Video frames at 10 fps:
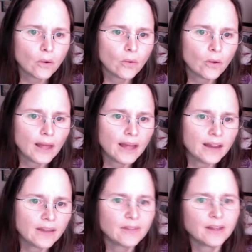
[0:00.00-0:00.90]

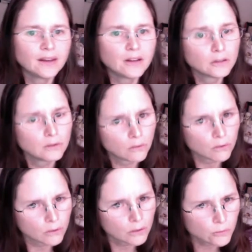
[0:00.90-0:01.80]
and then
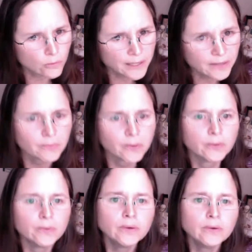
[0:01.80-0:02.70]
Laurel Creek
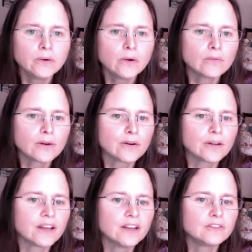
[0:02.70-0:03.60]
Road over here to
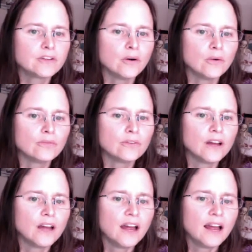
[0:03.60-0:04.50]
Cades Cove.
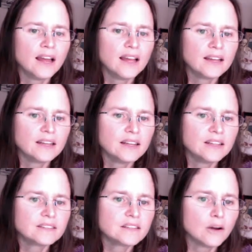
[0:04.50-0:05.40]
And
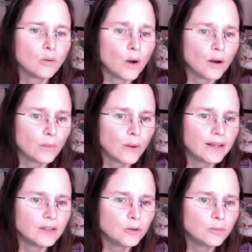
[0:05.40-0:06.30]
it's a one-way
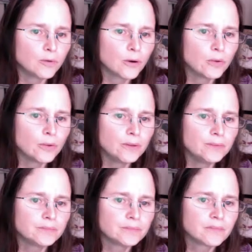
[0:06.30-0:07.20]
loop road.
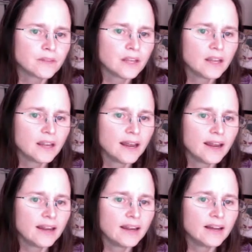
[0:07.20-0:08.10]

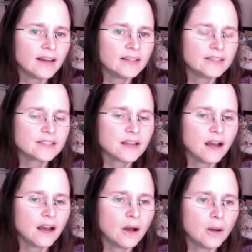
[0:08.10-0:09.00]
And
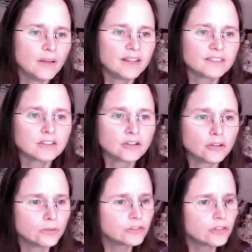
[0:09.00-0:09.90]
it's
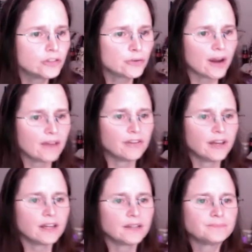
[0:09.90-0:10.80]
closed to
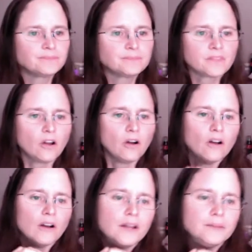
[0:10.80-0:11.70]
traffic
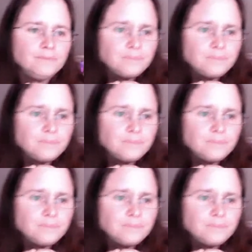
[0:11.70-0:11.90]
on